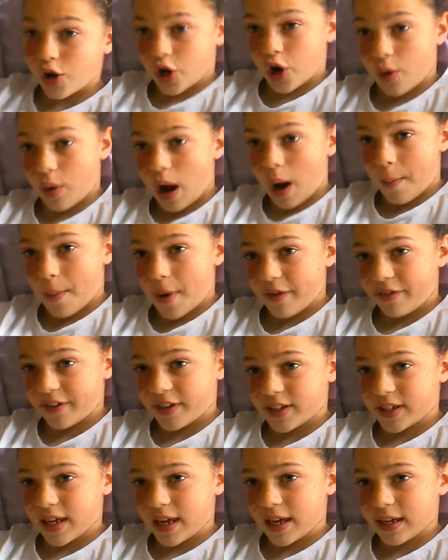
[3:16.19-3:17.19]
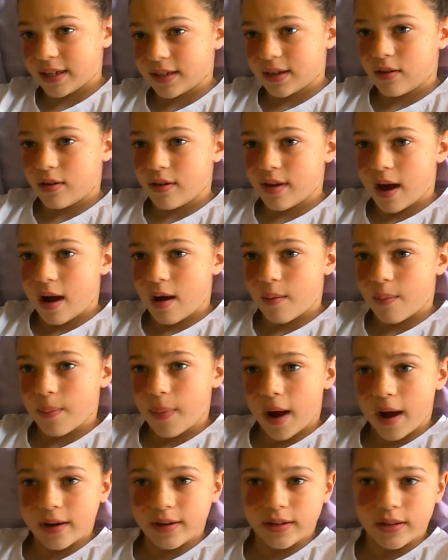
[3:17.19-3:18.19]
know how bad this is. I know how
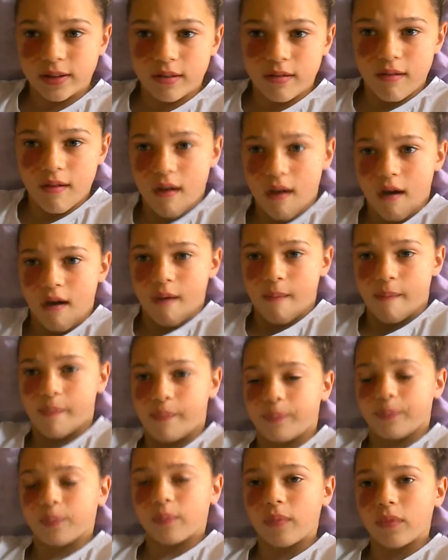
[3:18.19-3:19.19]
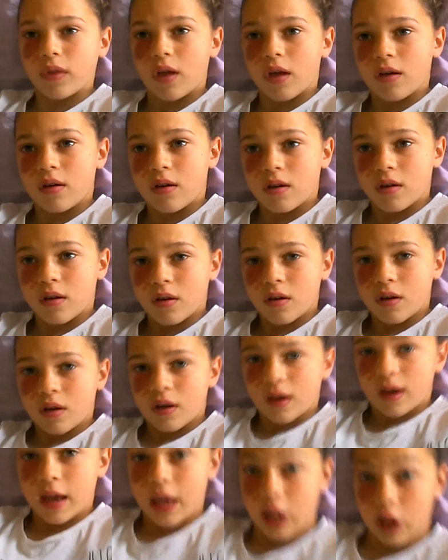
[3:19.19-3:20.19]
bad the um,
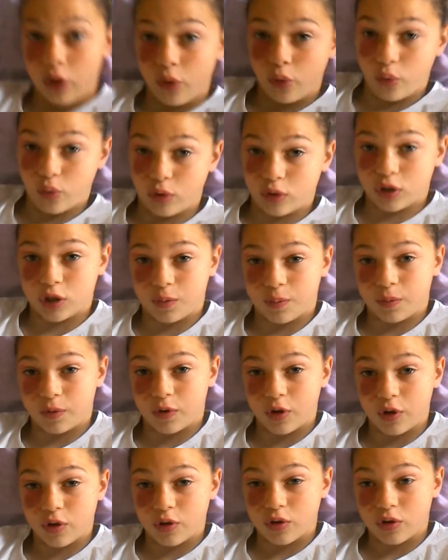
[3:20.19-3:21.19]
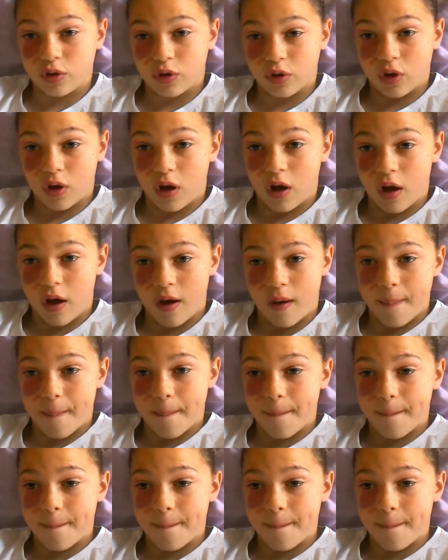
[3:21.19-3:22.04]
it looks because um,